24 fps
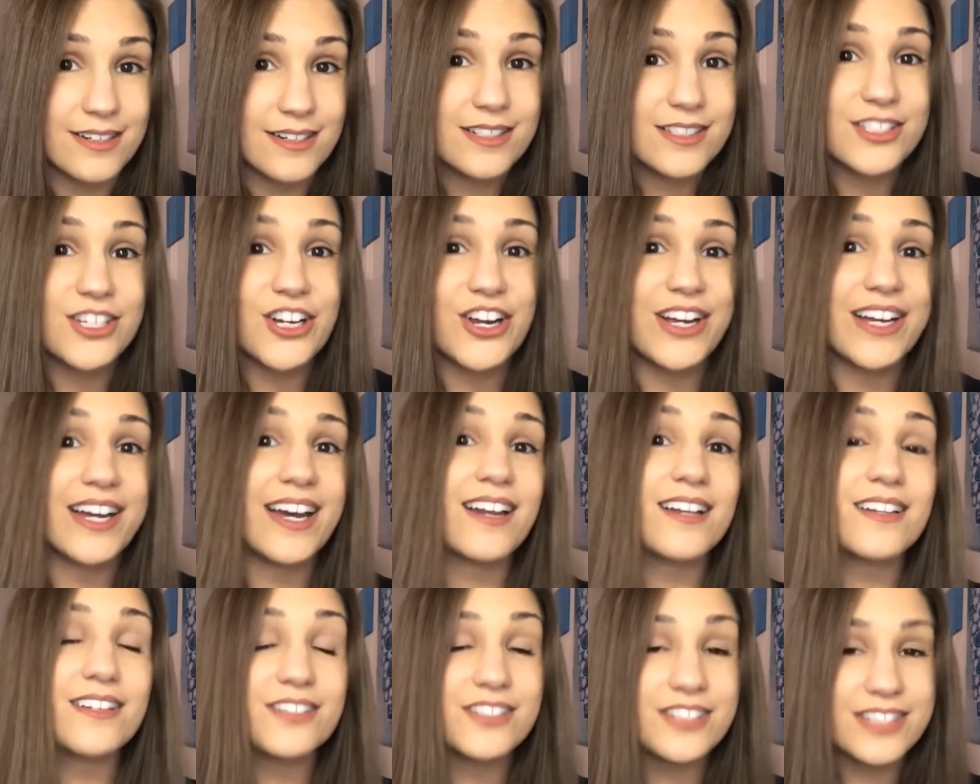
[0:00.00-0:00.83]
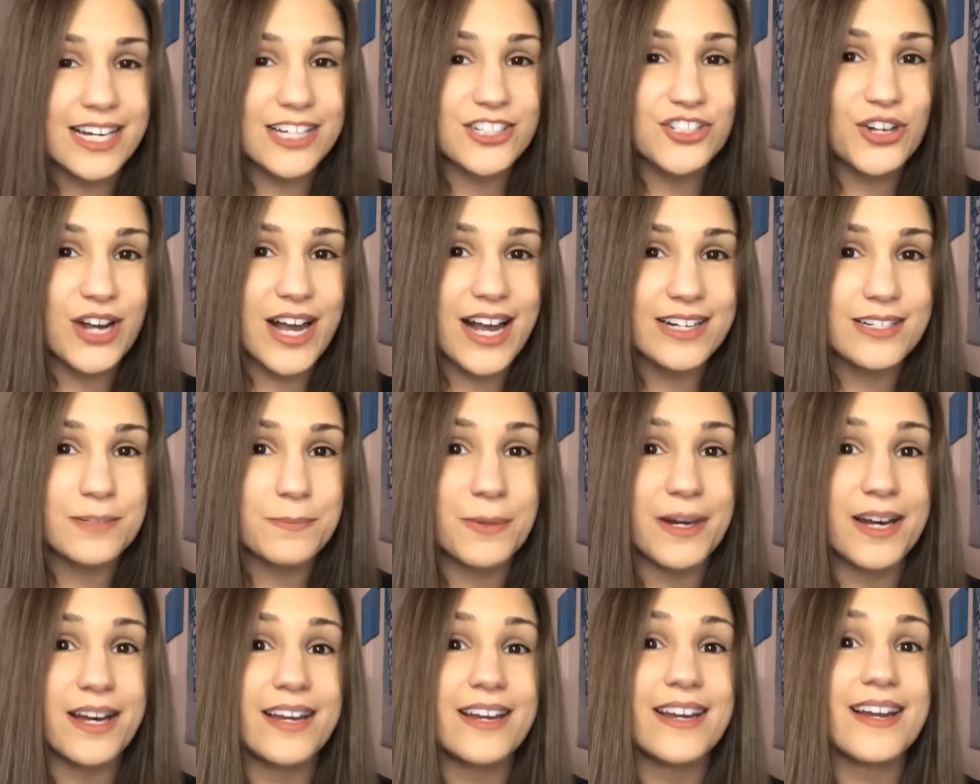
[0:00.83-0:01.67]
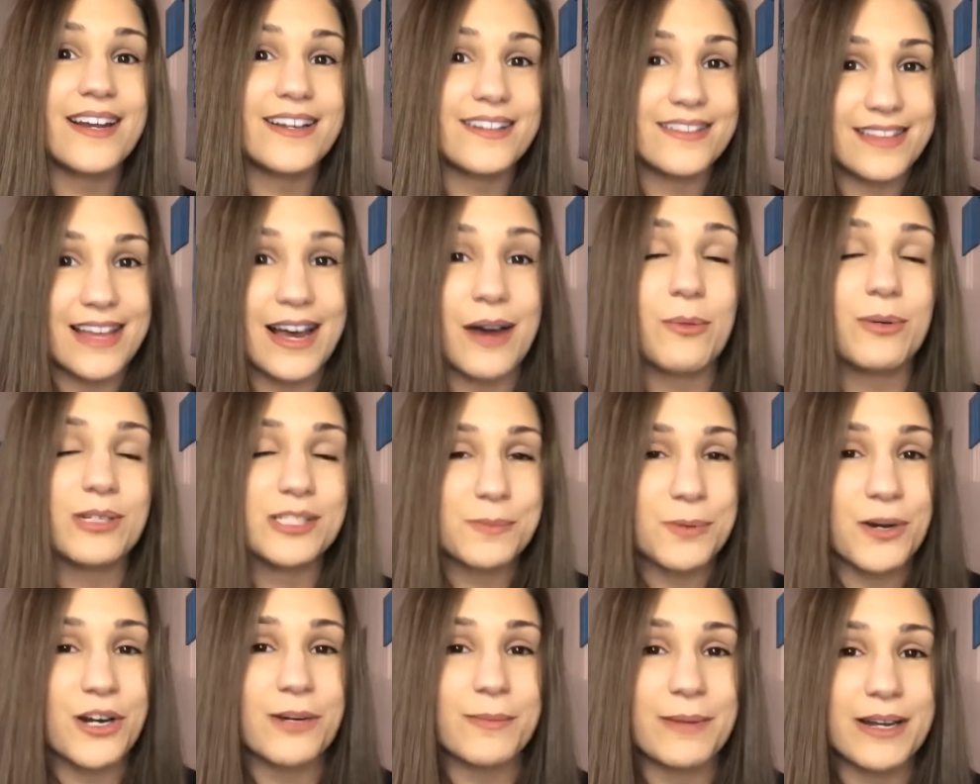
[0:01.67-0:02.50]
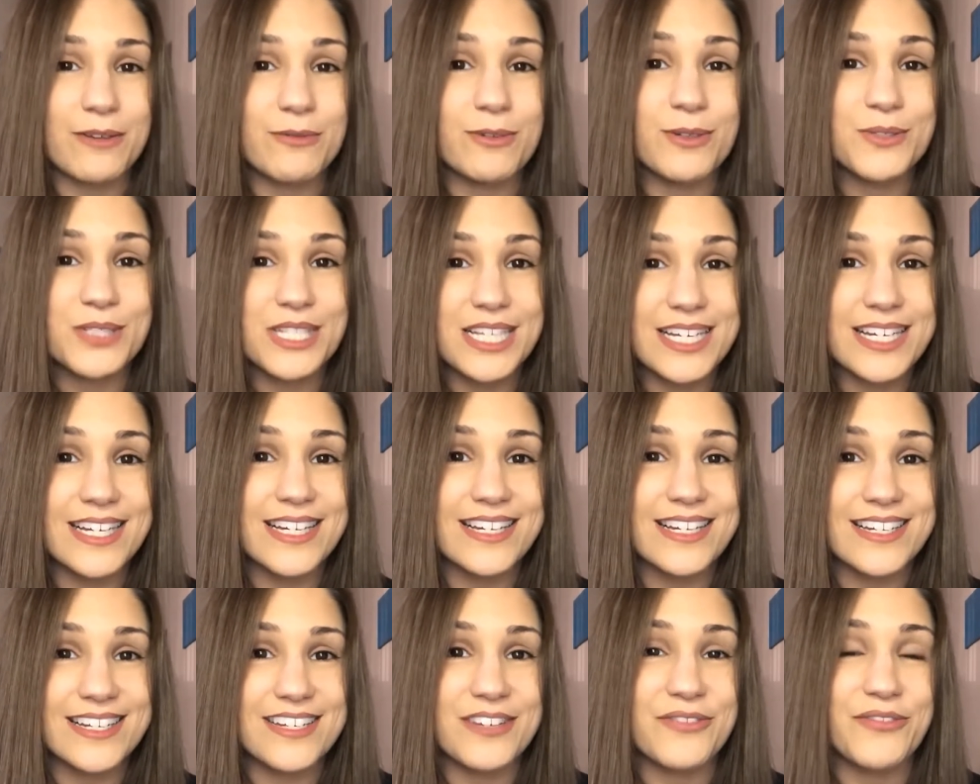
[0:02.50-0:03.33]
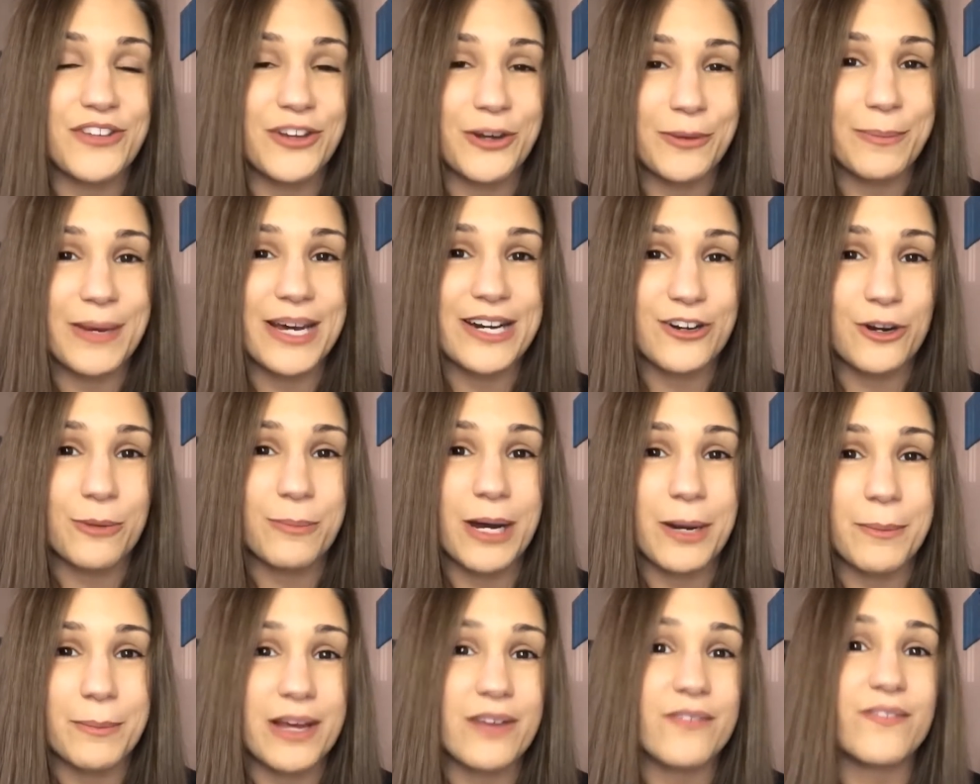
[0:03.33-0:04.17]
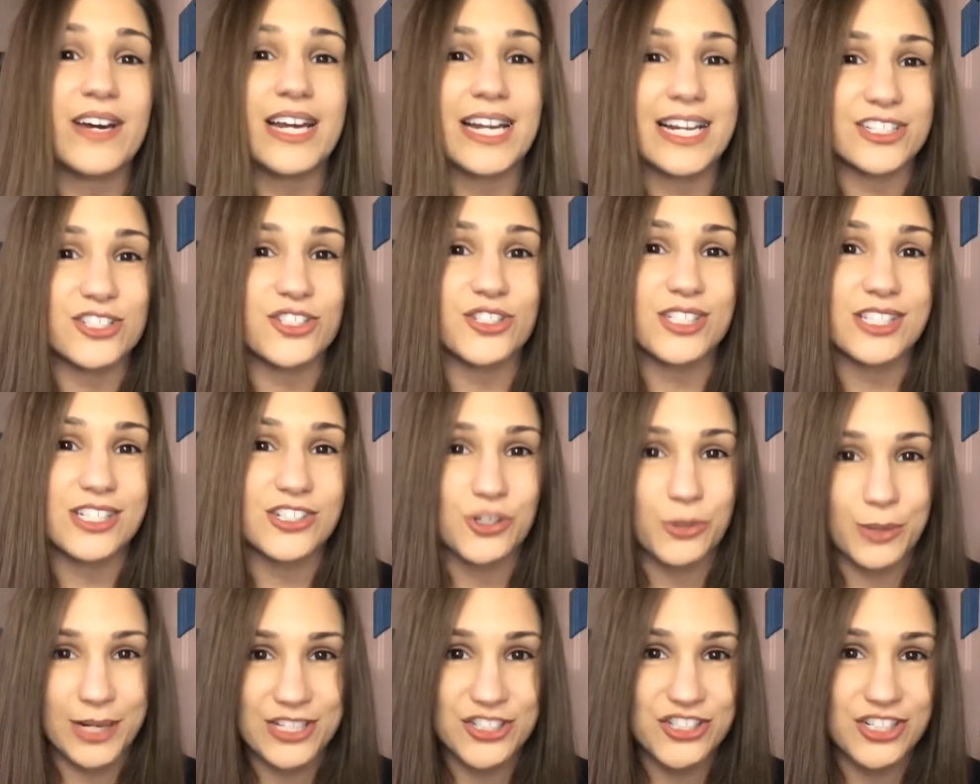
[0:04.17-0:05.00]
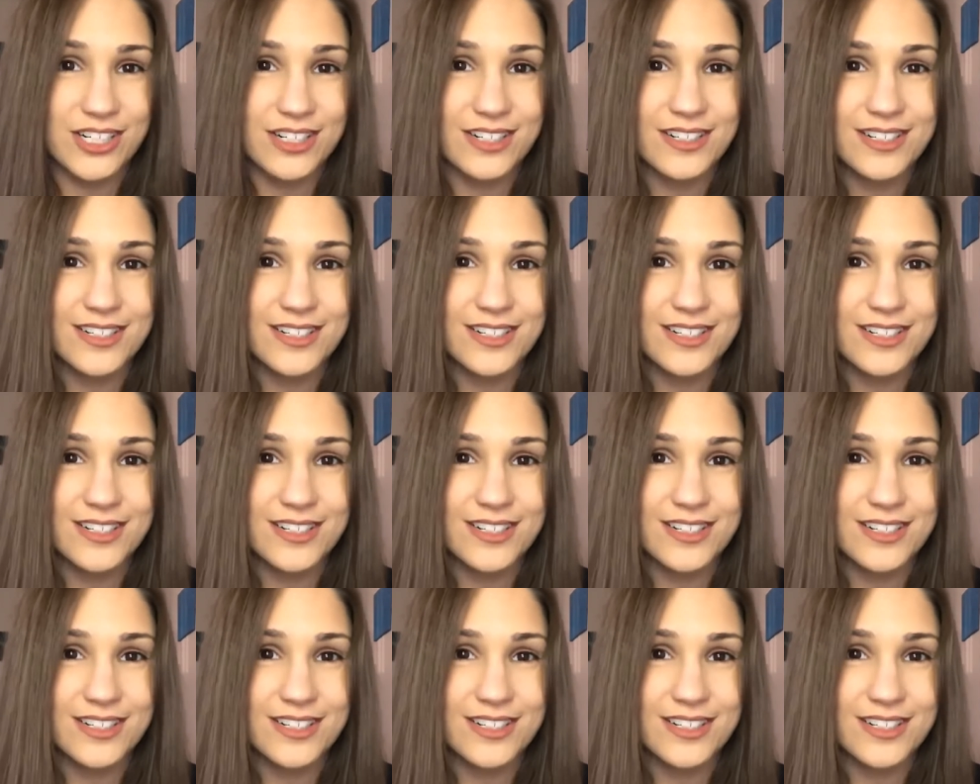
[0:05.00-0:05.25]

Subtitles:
Sorry, got a little sidetracked, but that was part of my routine to feel better about my financial situation.